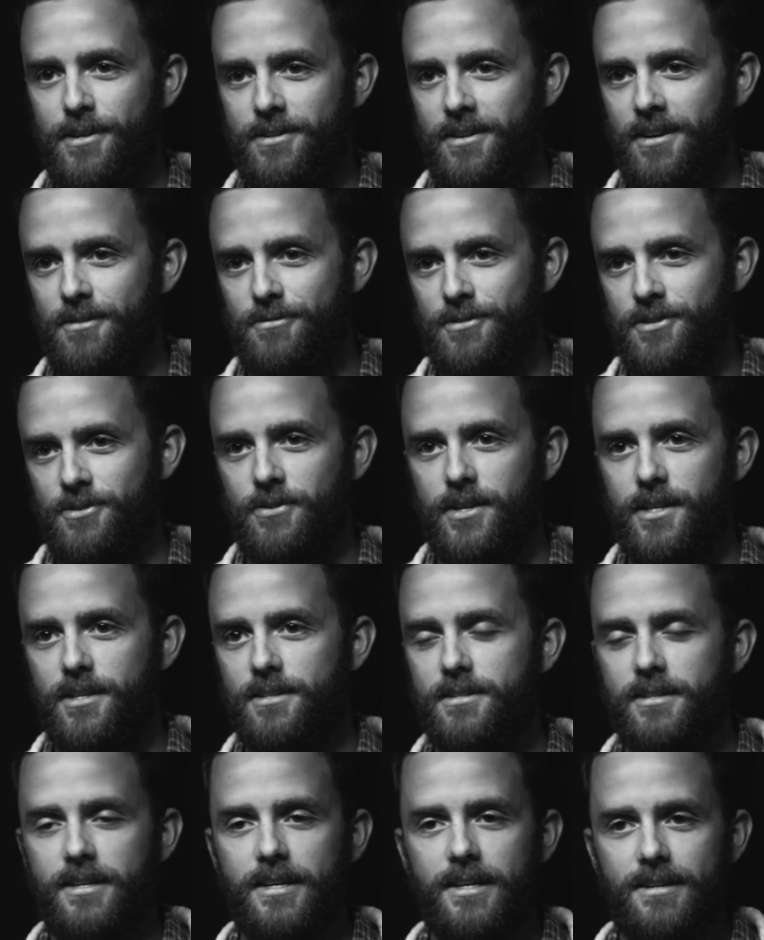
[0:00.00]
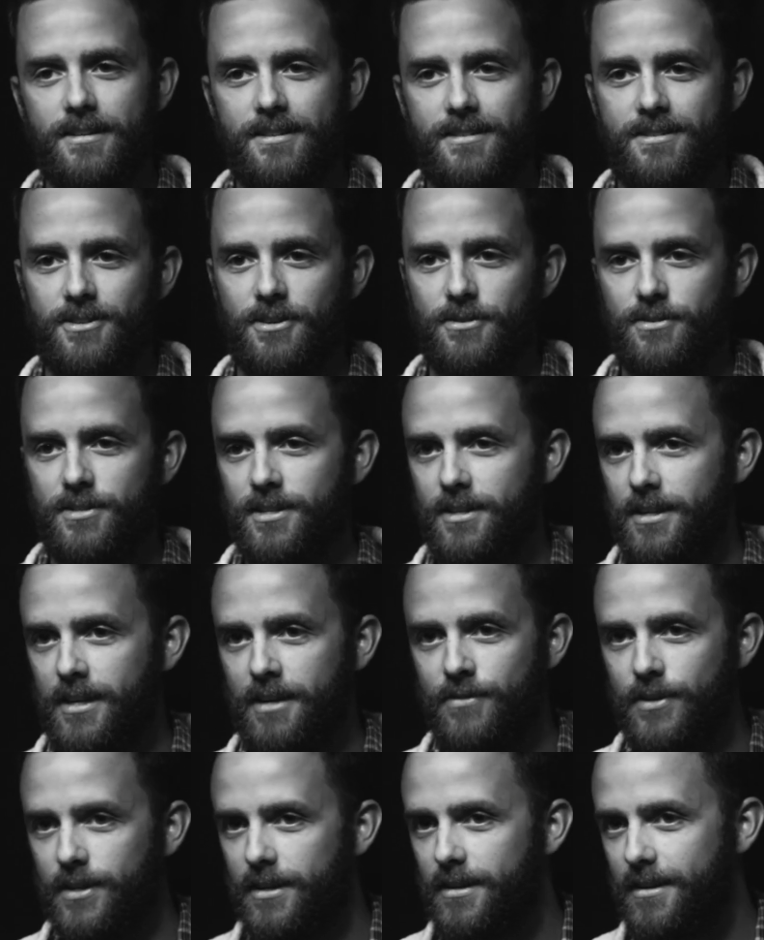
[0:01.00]
I thought it was the greatest thing. So to
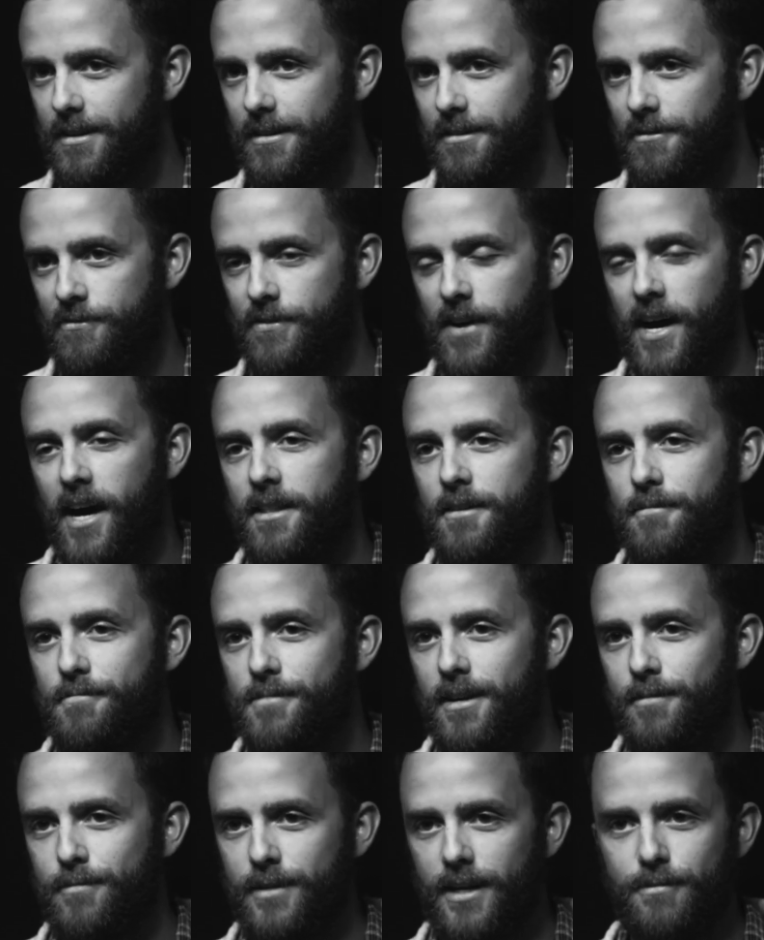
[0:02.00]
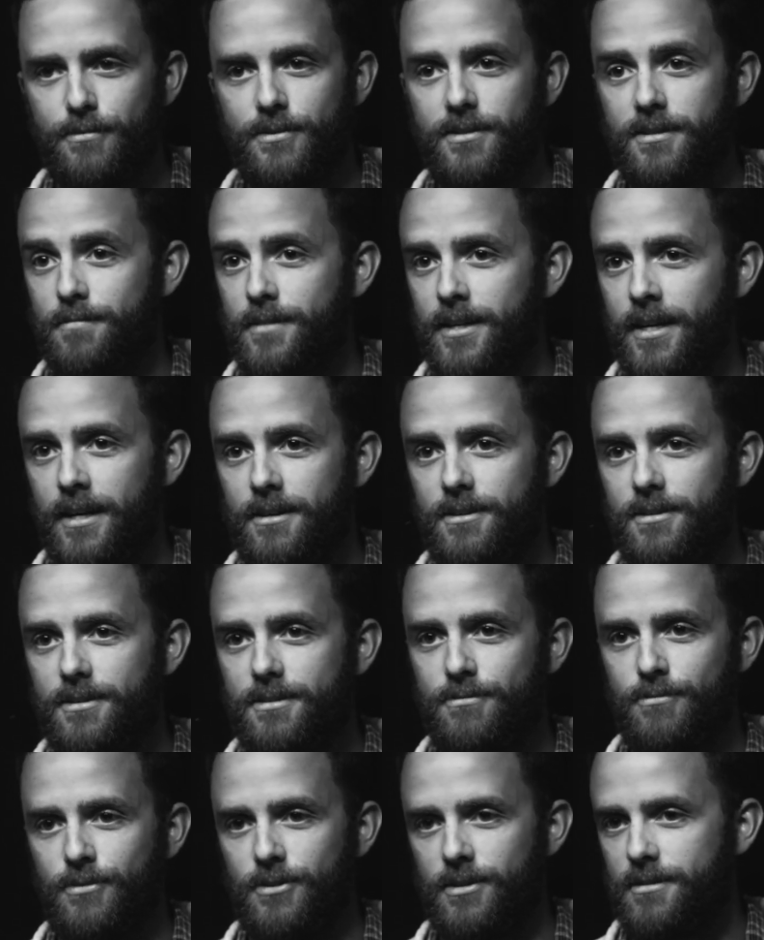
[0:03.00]
even fathom coming up with something
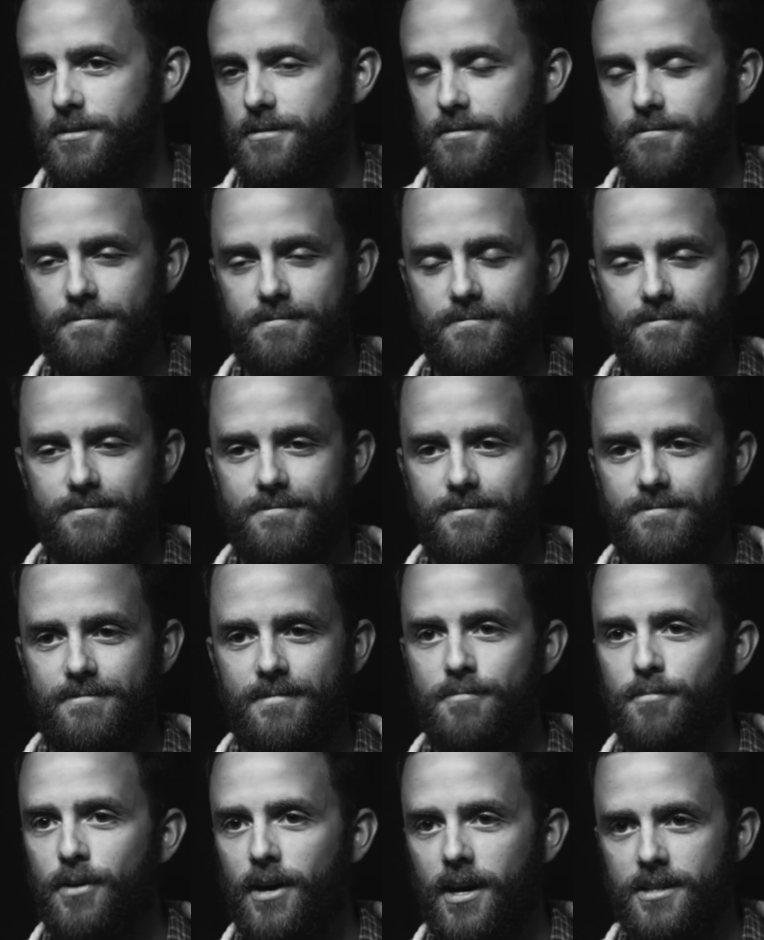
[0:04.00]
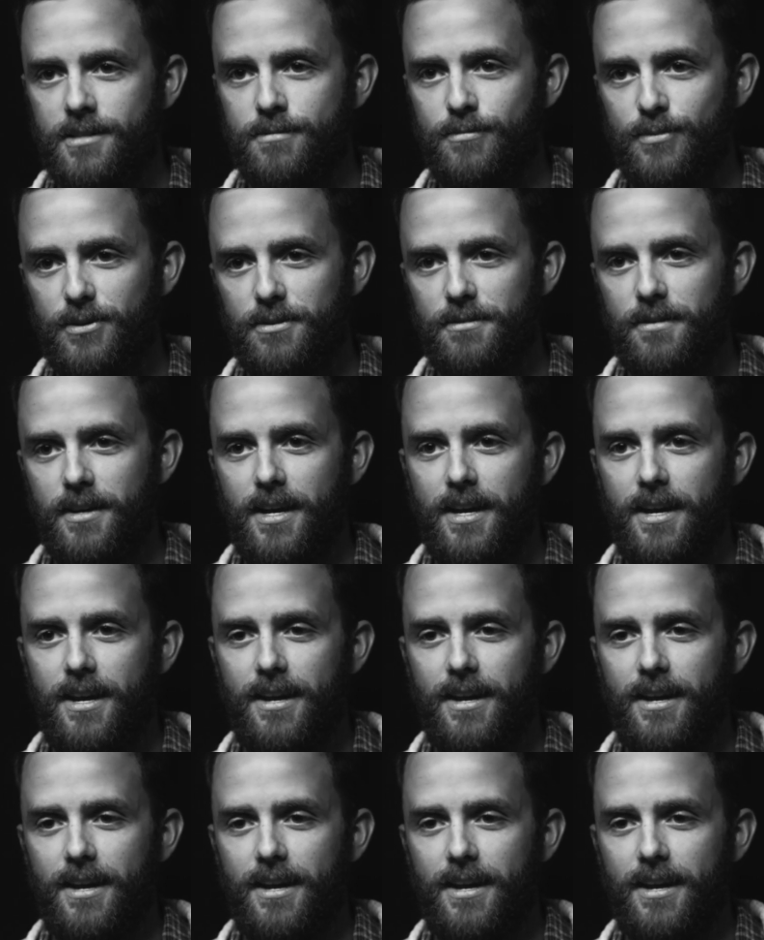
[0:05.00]
else was impossible.